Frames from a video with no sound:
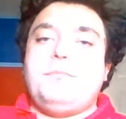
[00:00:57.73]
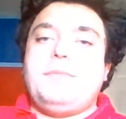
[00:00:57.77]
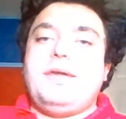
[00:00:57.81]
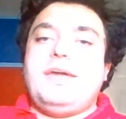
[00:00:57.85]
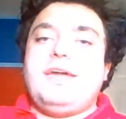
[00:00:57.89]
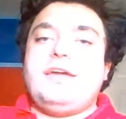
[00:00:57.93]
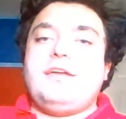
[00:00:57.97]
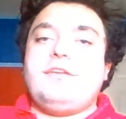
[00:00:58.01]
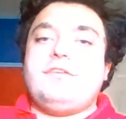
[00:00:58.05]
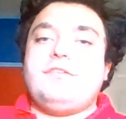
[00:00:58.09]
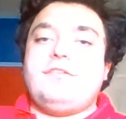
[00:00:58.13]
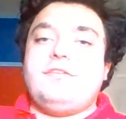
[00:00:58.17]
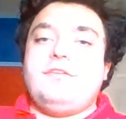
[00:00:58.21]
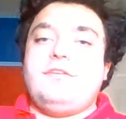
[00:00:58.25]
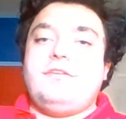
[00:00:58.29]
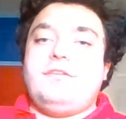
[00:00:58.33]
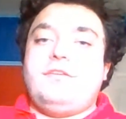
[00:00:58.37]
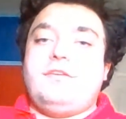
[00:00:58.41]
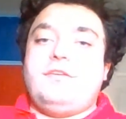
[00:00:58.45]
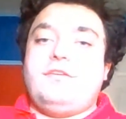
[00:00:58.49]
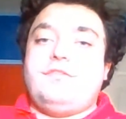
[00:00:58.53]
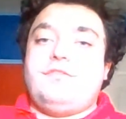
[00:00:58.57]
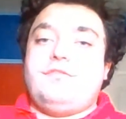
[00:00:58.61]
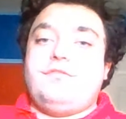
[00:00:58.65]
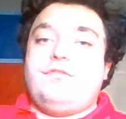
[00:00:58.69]
Max
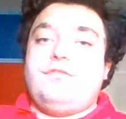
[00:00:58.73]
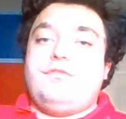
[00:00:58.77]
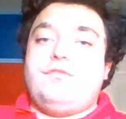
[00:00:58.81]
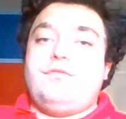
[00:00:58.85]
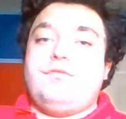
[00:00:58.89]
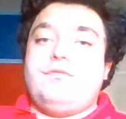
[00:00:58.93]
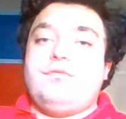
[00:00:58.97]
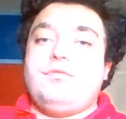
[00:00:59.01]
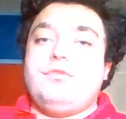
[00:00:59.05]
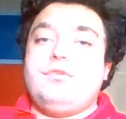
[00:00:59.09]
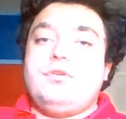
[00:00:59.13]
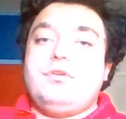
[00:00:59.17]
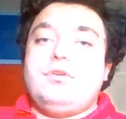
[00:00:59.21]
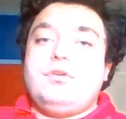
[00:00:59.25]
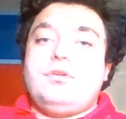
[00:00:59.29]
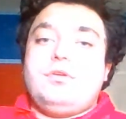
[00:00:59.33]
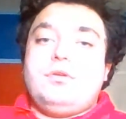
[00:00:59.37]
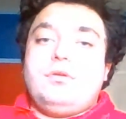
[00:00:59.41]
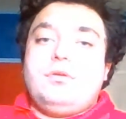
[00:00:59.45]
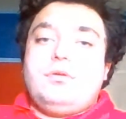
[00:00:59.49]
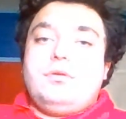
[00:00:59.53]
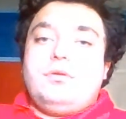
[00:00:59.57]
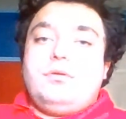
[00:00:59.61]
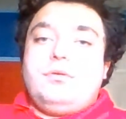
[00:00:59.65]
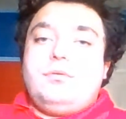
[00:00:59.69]
and his new
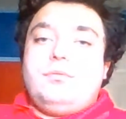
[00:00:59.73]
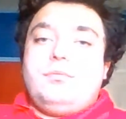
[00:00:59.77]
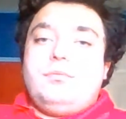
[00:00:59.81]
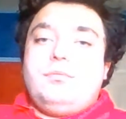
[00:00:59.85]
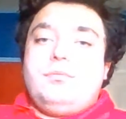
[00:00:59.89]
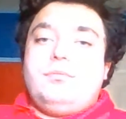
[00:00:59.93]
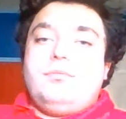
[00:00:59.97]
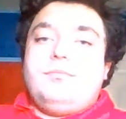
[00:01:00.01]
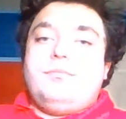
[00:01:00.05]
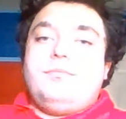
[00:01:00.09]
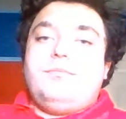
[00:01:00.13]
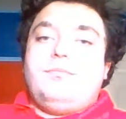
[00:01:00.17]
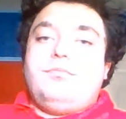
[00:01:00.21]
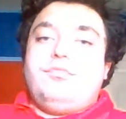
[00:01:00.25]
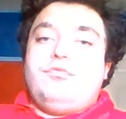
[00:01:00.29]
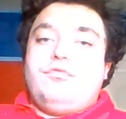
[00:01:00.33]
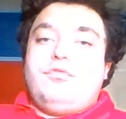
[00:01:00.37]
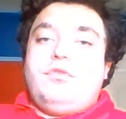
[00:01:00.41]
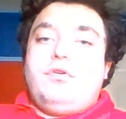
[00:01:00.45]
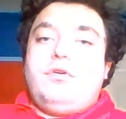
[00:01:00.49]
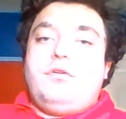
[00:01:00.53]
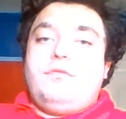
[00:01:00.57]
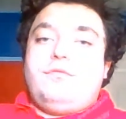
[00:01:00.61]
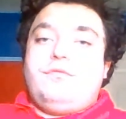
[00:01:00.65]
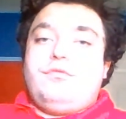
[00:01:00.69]

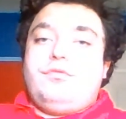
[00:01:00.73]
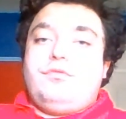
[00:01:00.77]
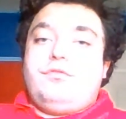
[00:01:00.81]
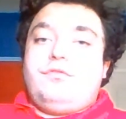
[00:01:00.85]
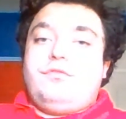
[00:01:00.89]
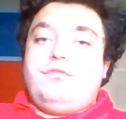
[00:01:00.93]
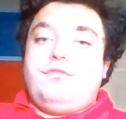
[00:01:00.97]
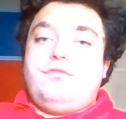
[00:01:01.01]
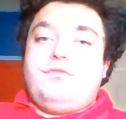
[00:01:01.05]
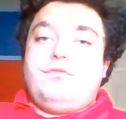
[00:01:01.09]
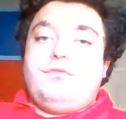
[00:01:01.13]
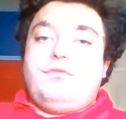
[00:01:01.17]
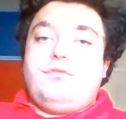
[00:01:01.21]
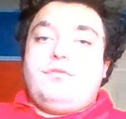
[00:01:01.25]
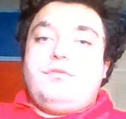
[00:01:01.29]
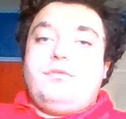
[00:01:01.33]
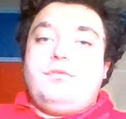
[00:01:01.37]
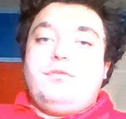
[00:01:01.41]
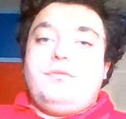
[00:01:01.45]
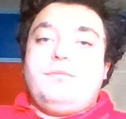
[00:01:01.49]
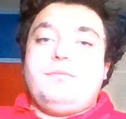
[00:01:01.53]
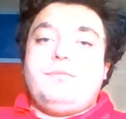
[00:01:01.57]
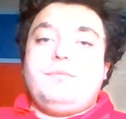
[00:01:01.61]
lover Duke